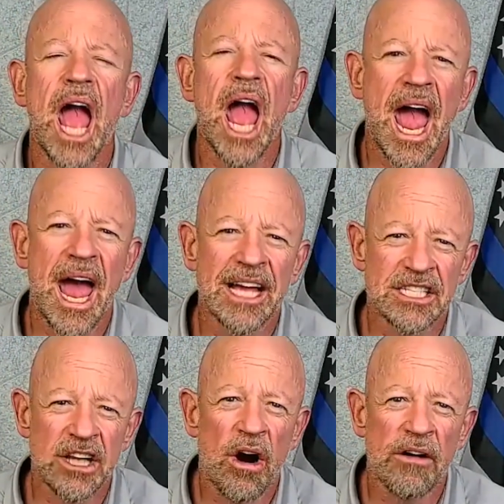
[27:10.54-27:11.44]

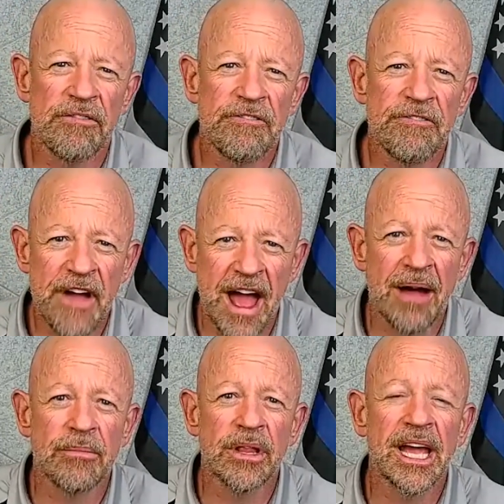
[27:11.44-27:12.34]
as our
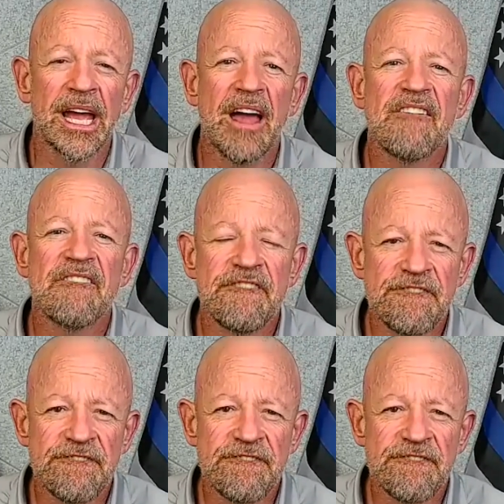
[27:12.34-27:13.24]
family
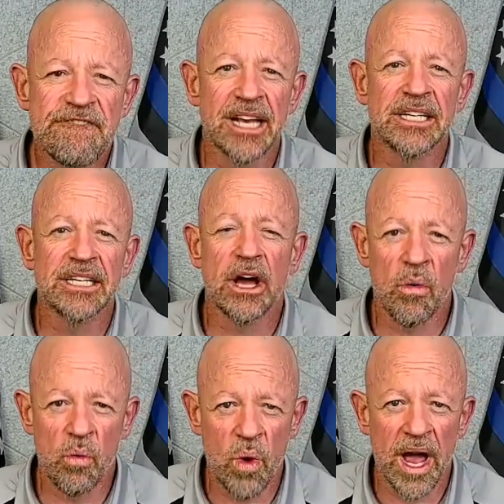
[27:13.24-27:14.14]
fades
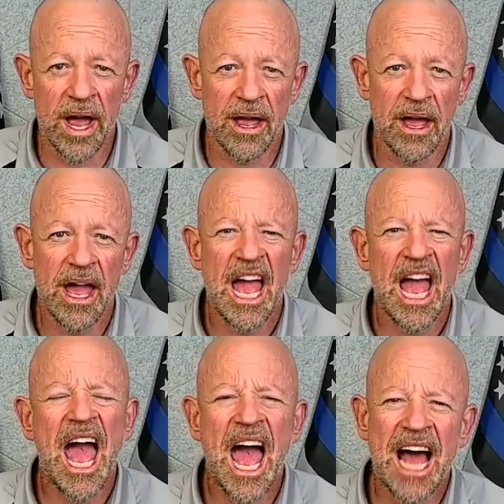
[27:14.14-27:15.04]
away,
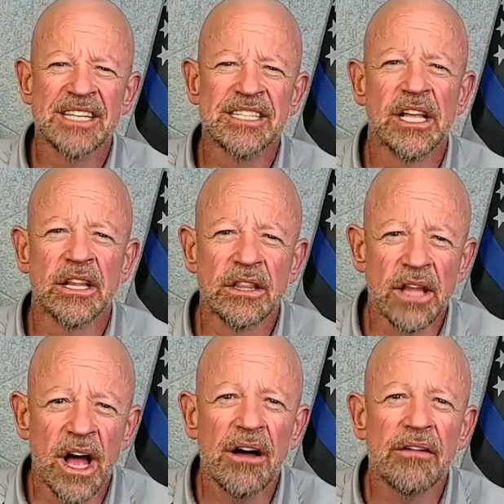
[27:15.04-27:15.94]
as the
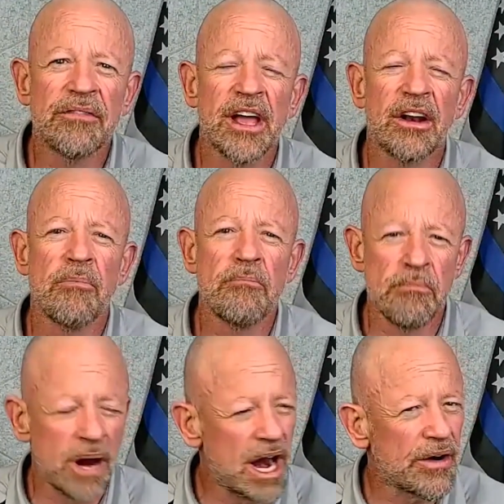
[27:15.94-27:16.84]
love in our
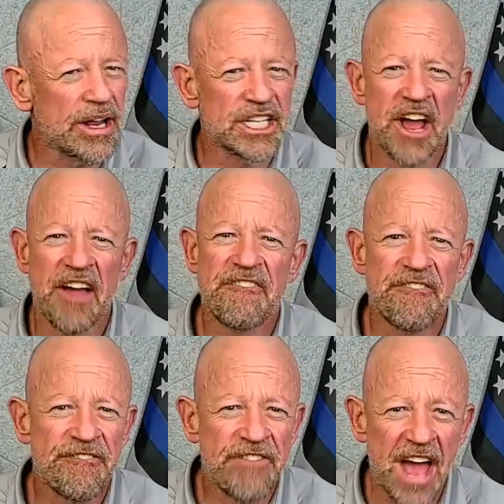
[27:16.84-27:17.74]
marriage
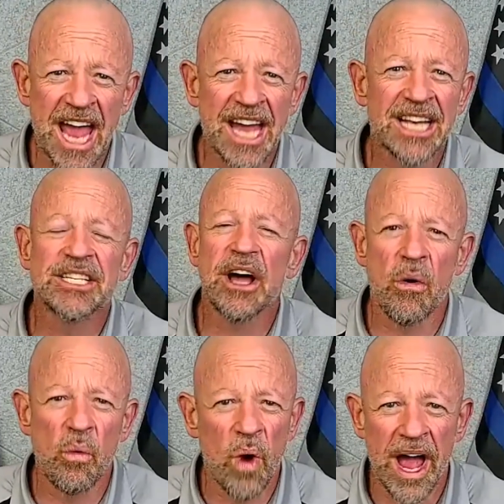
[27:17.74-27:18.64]
fades
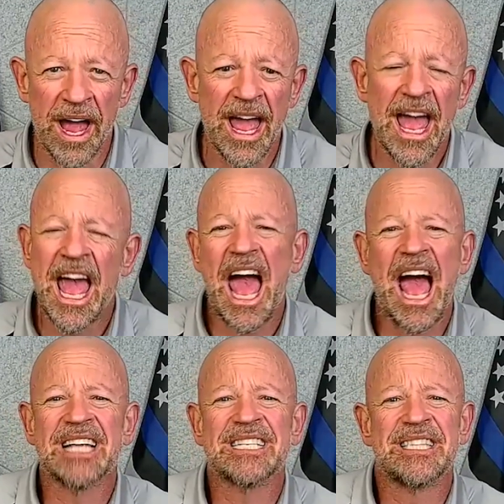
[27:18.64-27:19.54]
away,
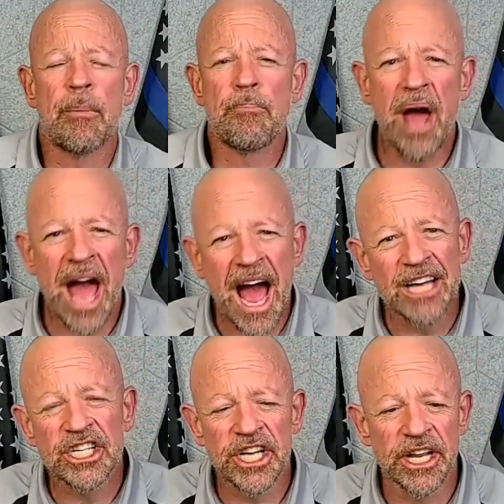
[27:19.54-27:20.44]
as the
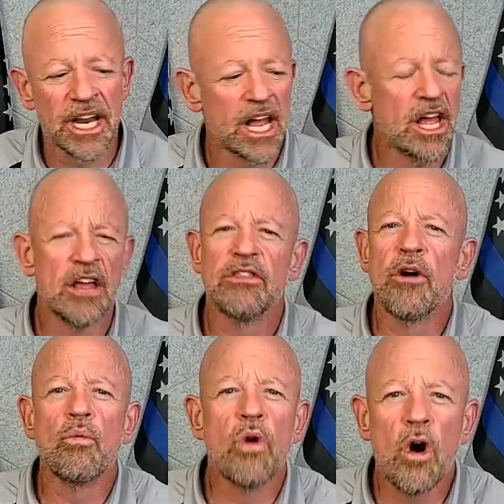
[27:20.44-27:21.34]
passion,
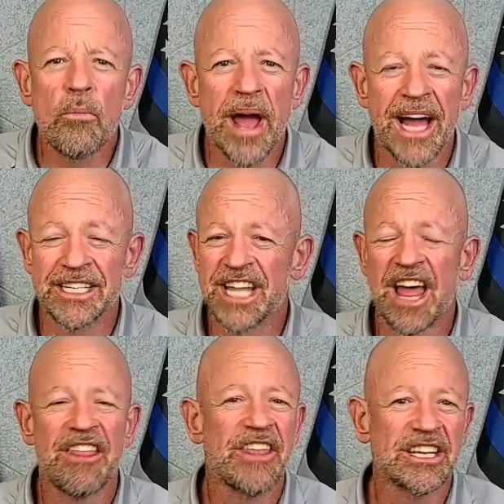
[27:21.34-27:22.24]
the romance,
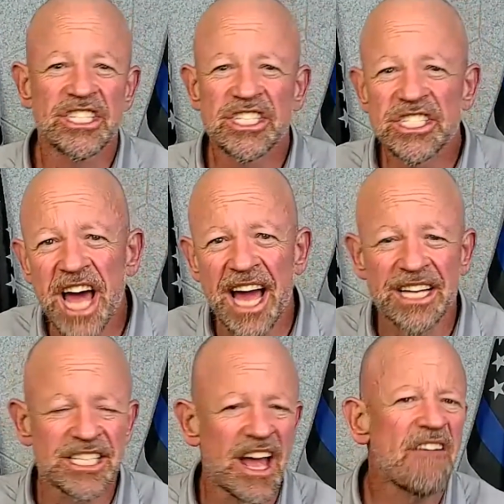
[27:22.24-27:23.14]
the
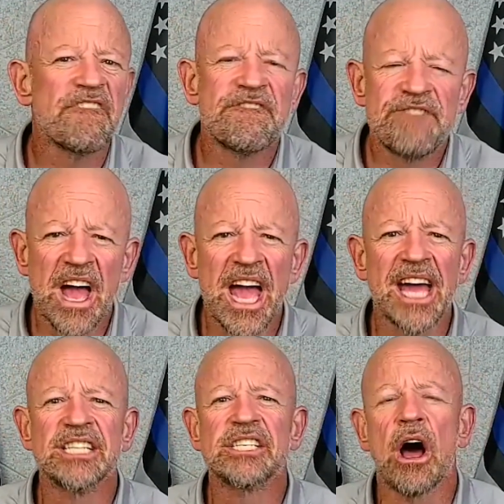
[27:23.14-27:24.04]
sex
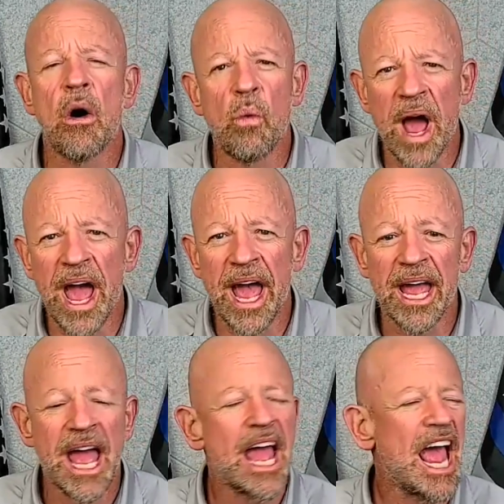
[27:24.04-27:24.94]
fades away.
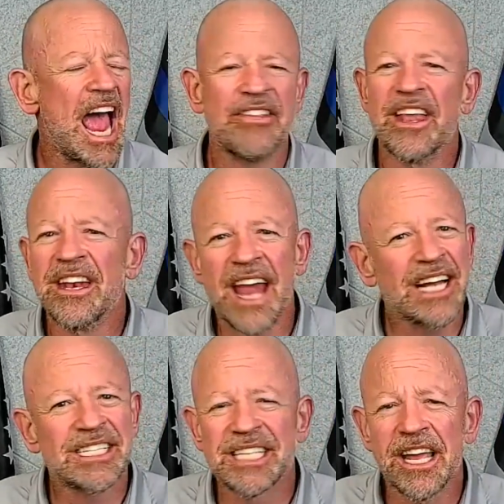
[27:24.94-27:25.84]
And the
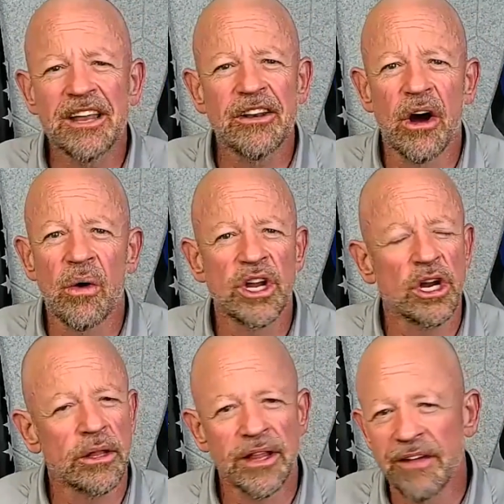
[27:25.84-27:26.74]
next thing you know,
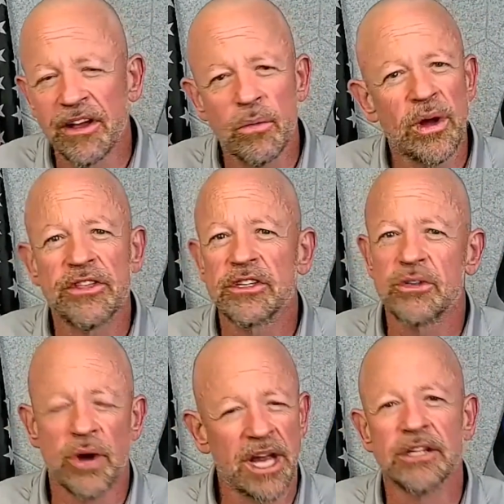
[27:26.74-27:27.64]
you're living with
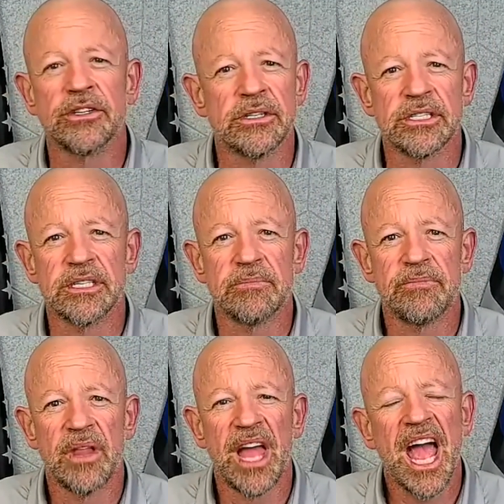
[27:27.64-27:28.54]
strangers
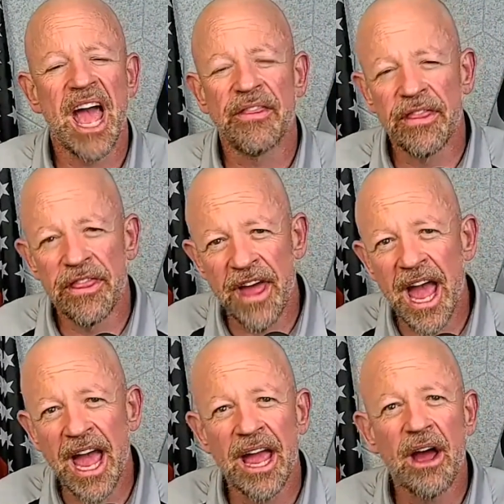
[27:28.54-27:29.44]
and
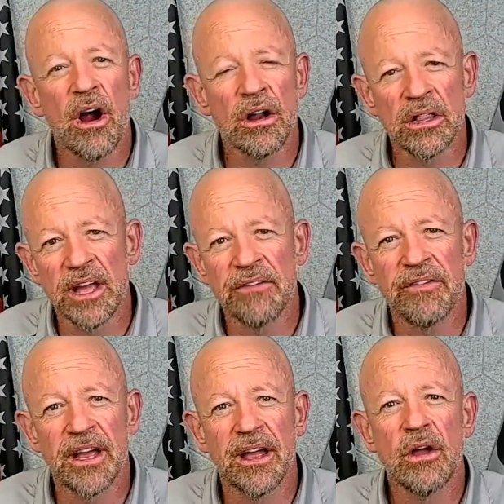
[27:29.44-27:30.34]
they are
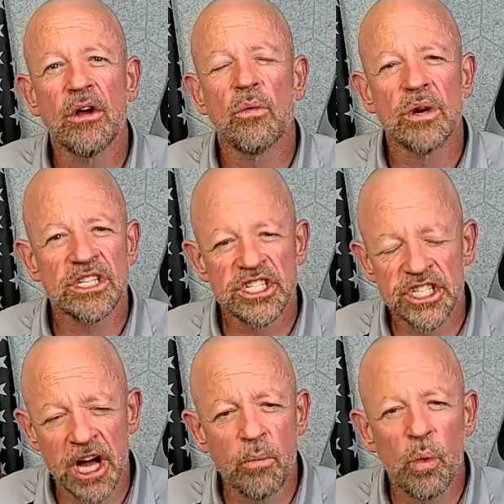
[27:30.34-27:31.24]
living with
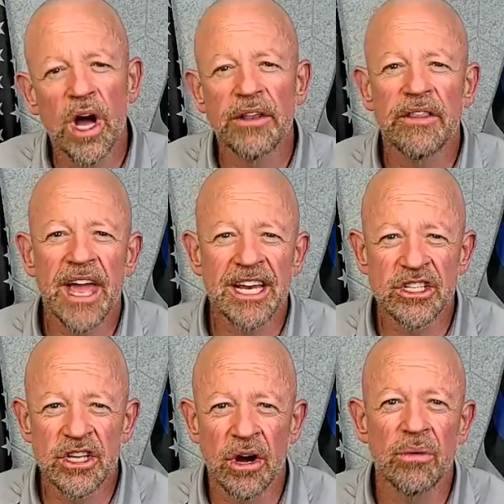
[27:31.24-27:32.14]
someone they
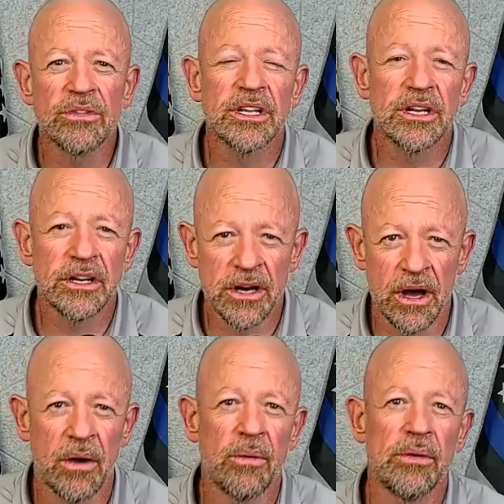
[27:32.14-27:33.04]
don't
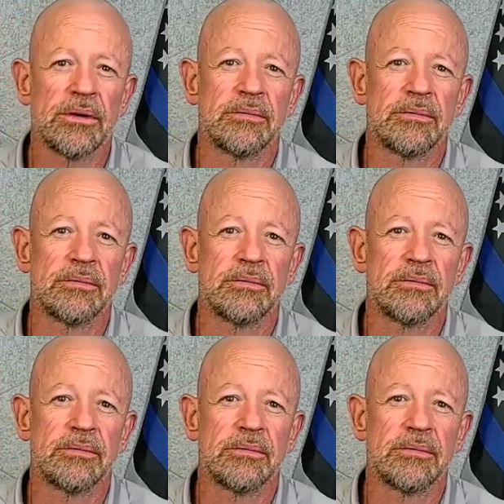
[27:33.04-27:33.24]
know.